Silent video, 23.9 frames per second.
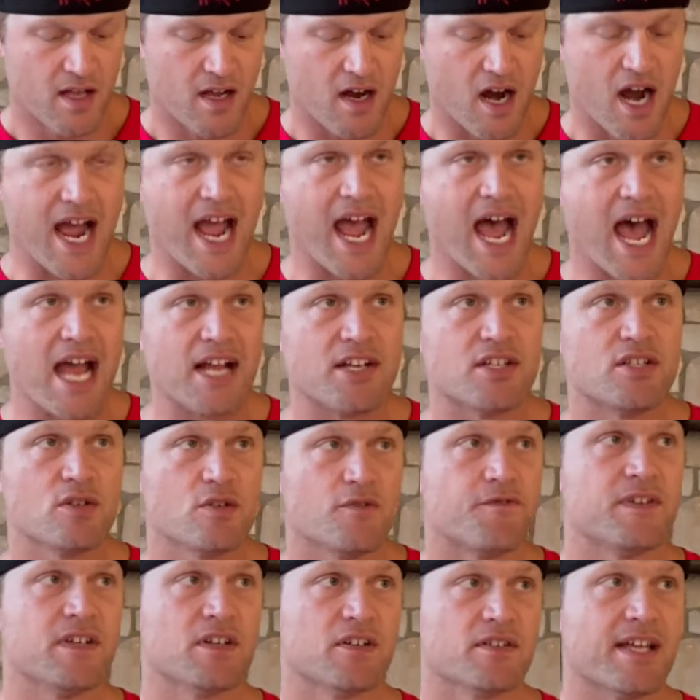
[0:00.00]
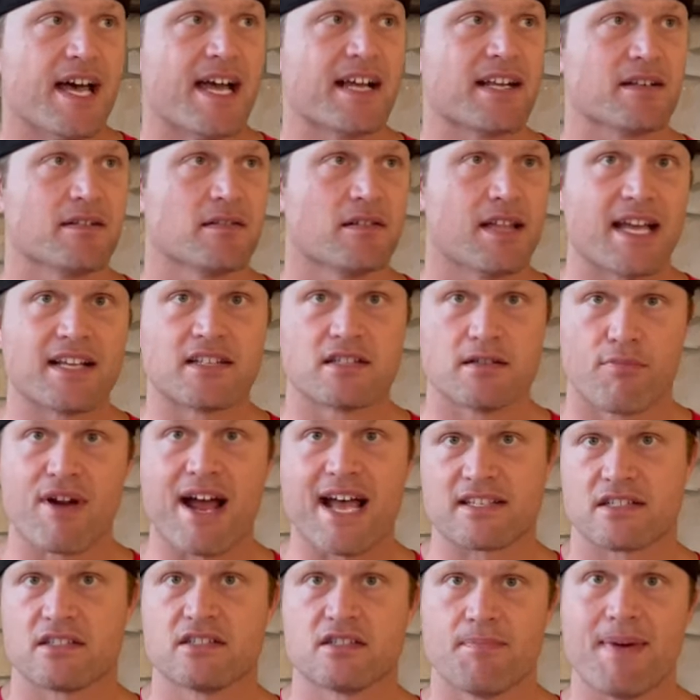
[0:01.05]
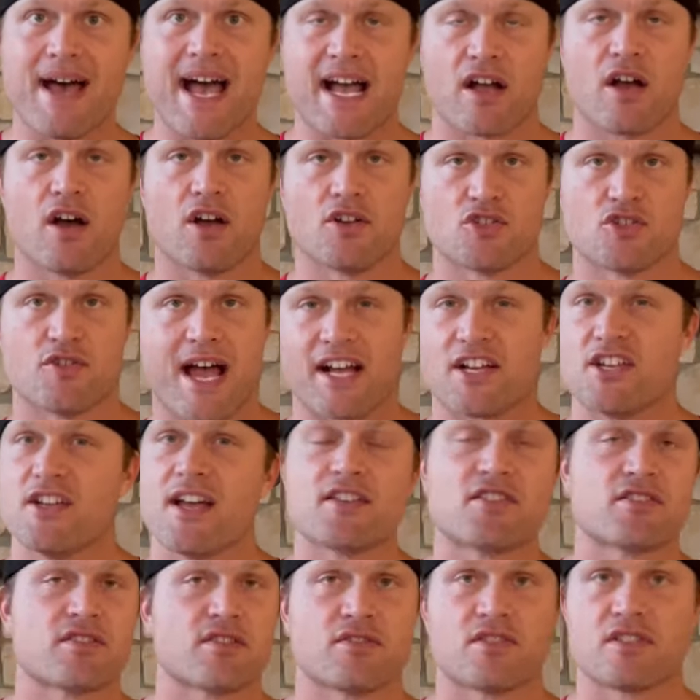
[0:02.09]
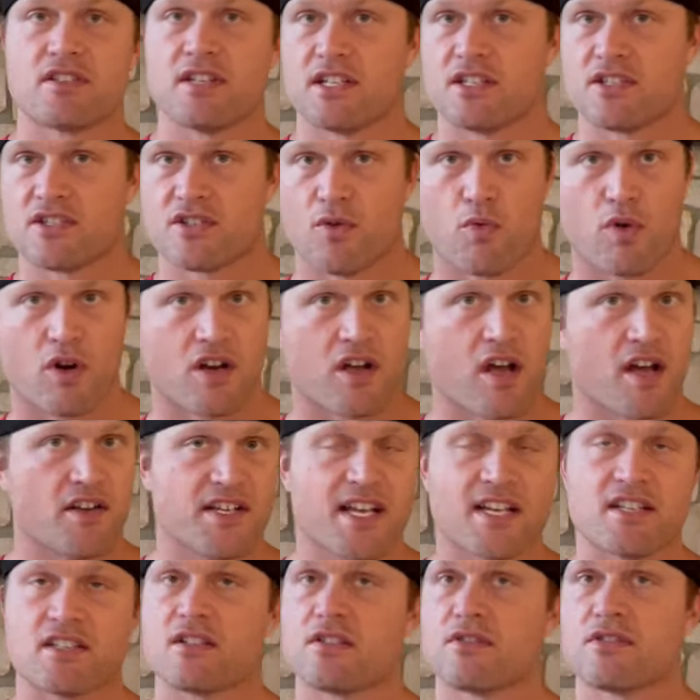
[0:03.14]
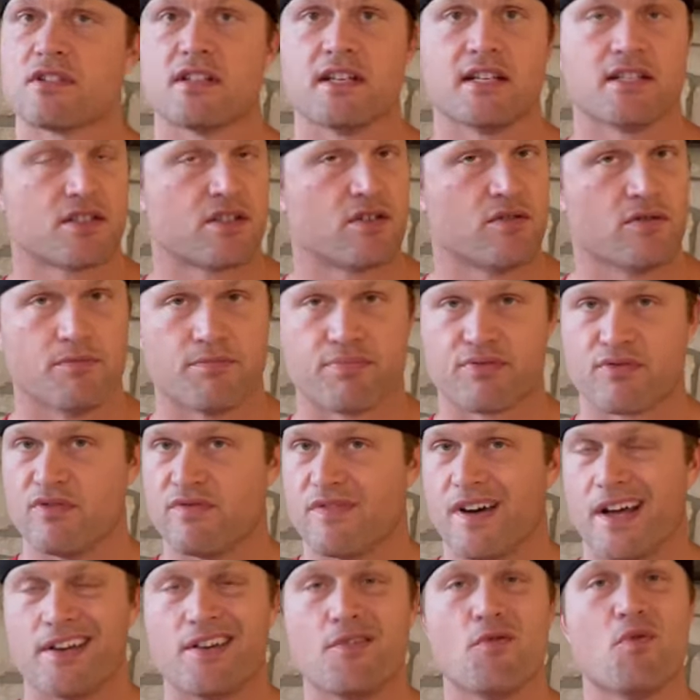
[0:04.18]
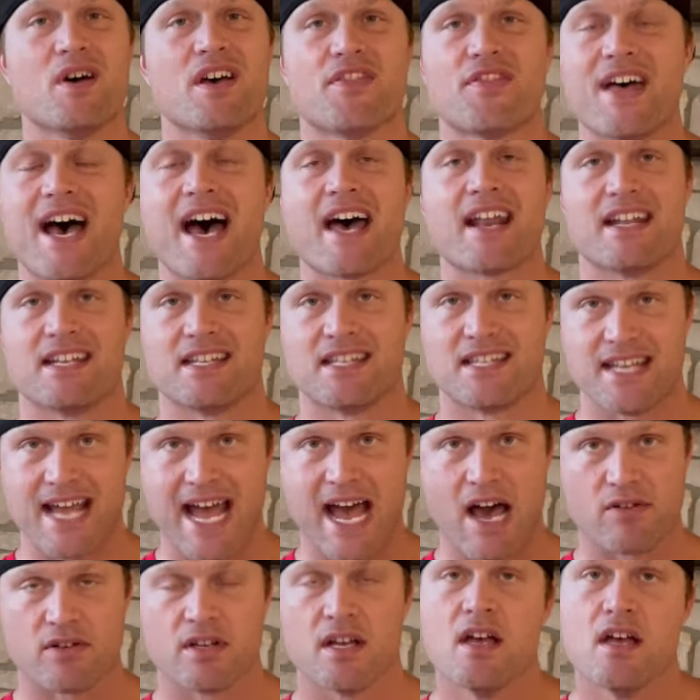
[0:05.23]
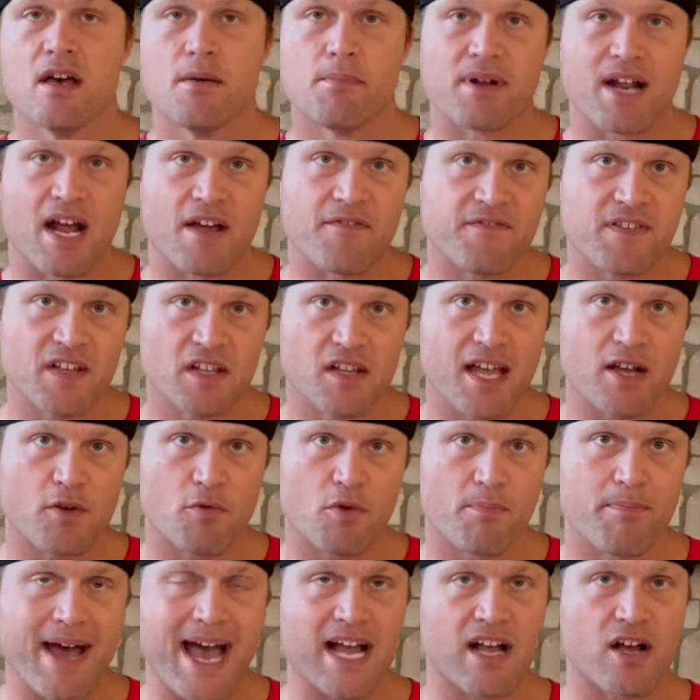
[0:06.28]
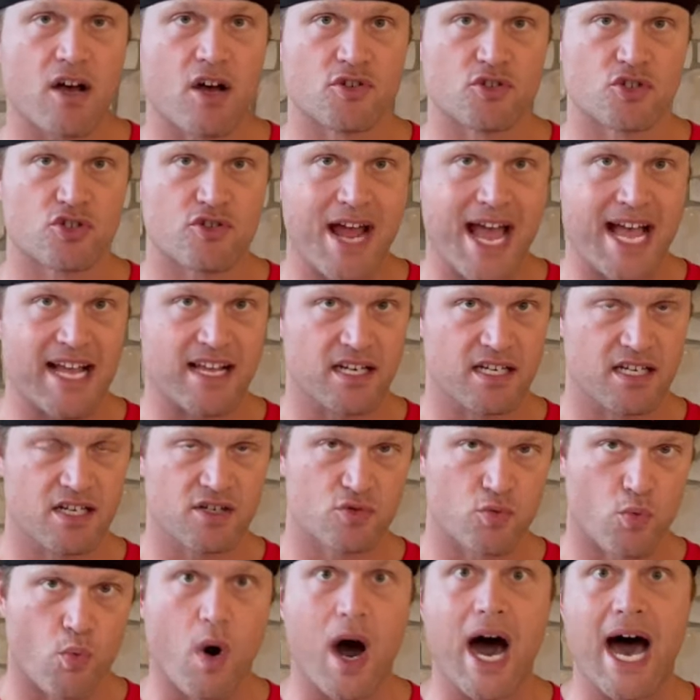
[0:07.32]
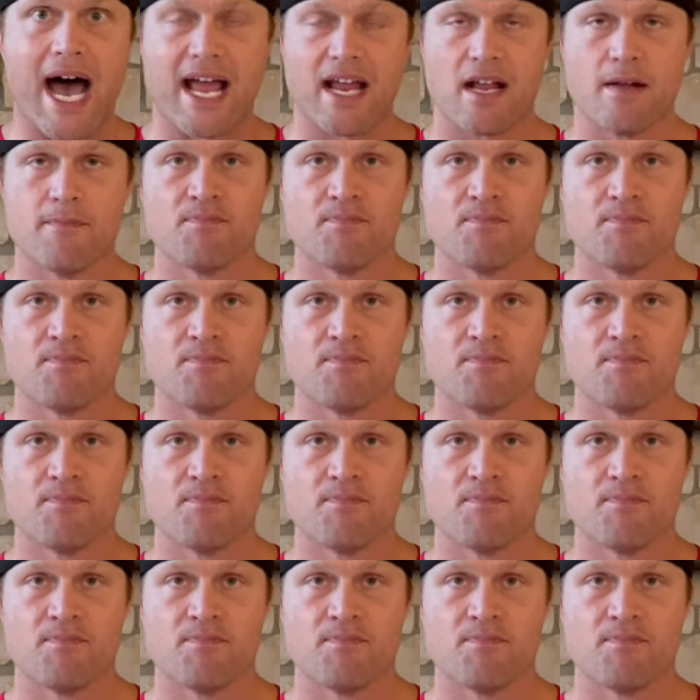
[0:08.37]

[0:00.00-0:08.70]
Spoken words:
I do feel like Nebraska's back on track. Yes, there's things to work on. Yes, there's things to improve on, without a doubt. But I feel like we're back on track, and here's why.